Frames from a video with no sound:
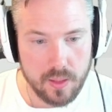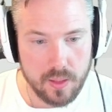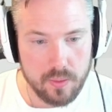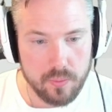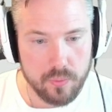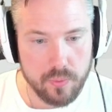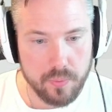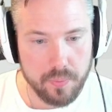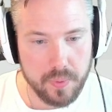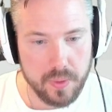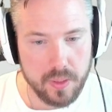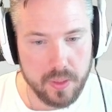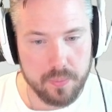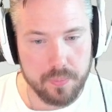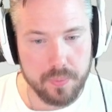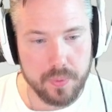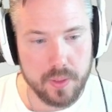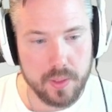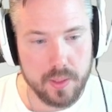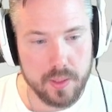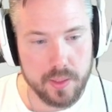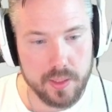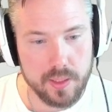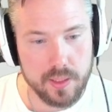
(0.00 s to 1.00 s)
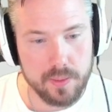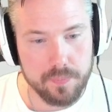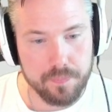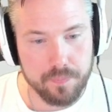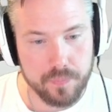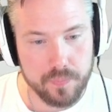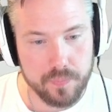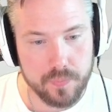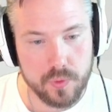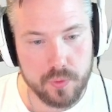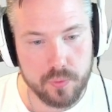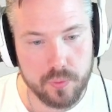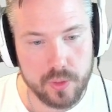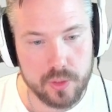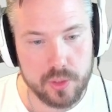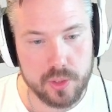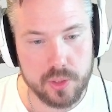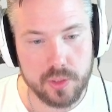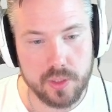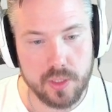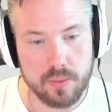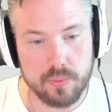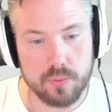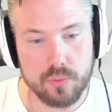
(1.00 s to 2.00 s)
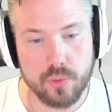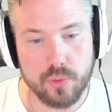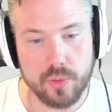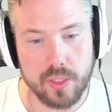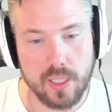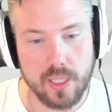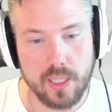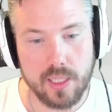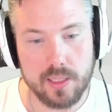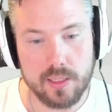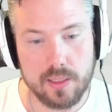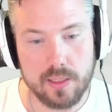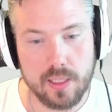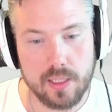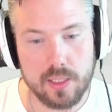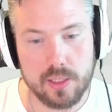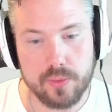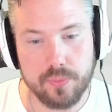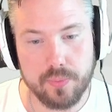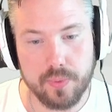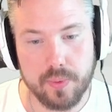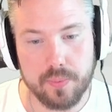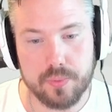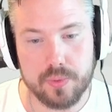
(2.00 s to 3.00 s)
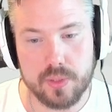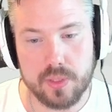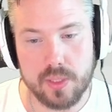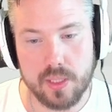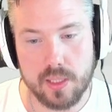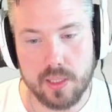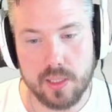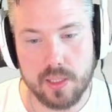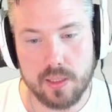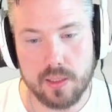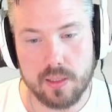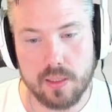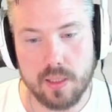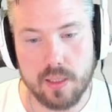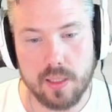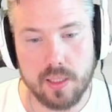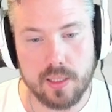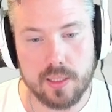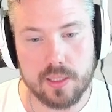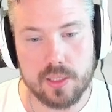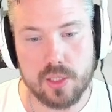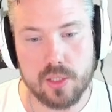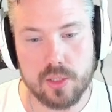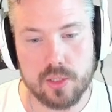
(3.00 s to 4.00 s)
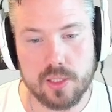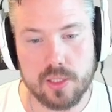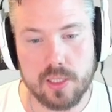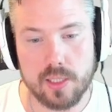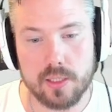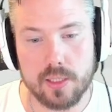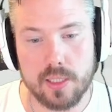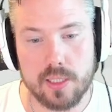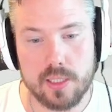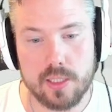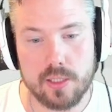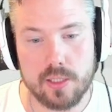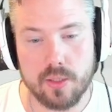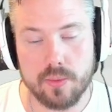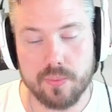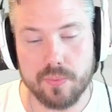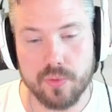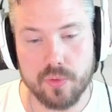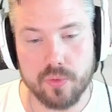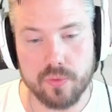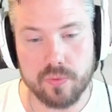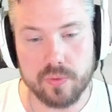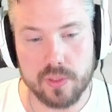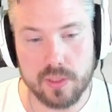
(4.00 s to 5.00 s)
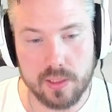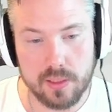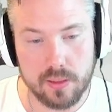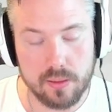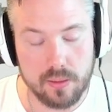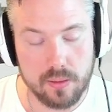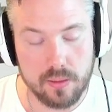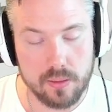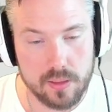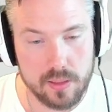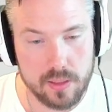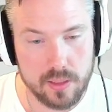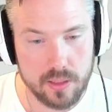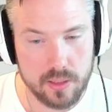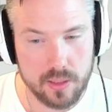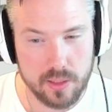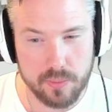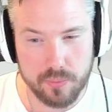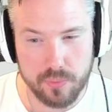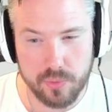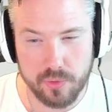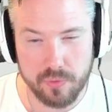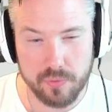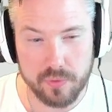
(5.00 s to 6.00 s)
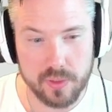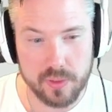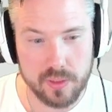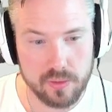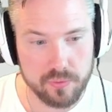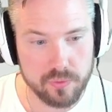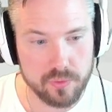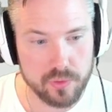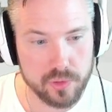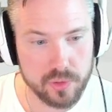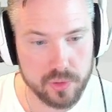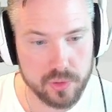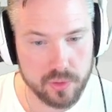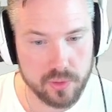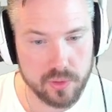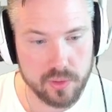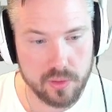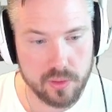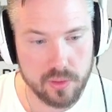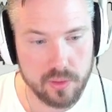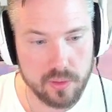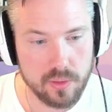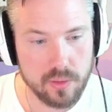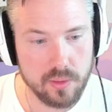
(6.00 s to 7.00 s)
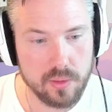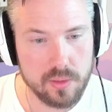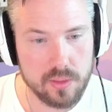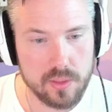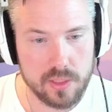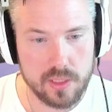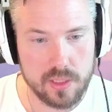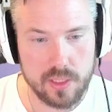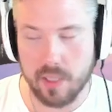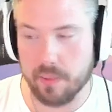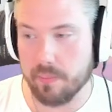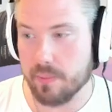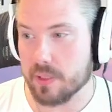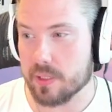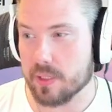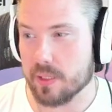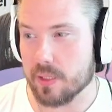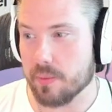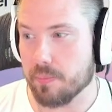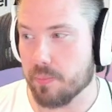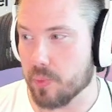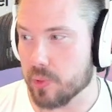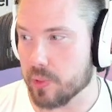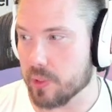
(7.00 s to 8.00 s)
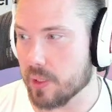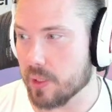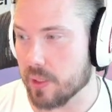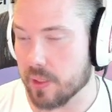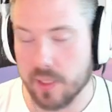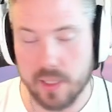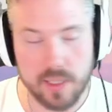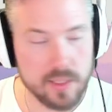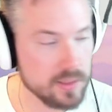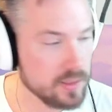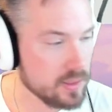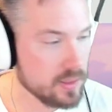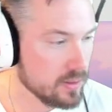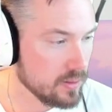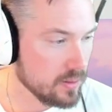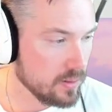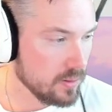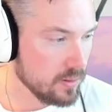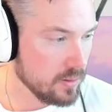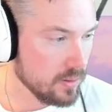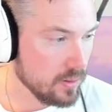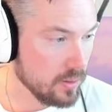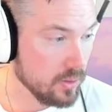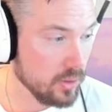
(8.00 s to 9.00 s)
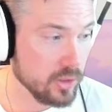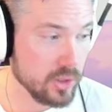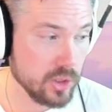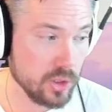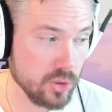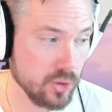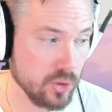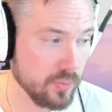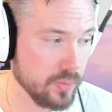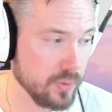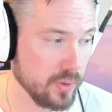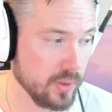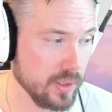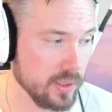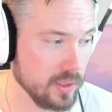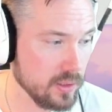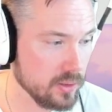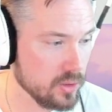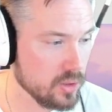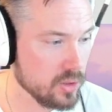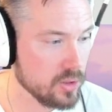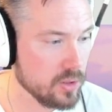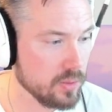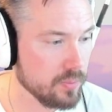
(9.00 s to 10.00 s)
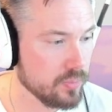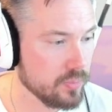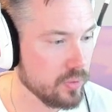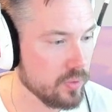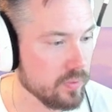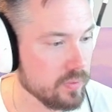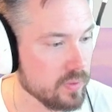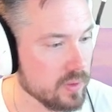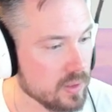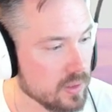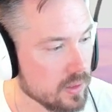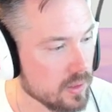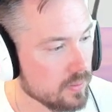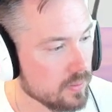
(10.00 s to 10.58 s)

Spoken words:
Repair party, duration time 28, HP per second. Yeah, this looks like this is the improved heal. This is the improved heal for sure. Same as Montana has. Not a super heal, just improved heal.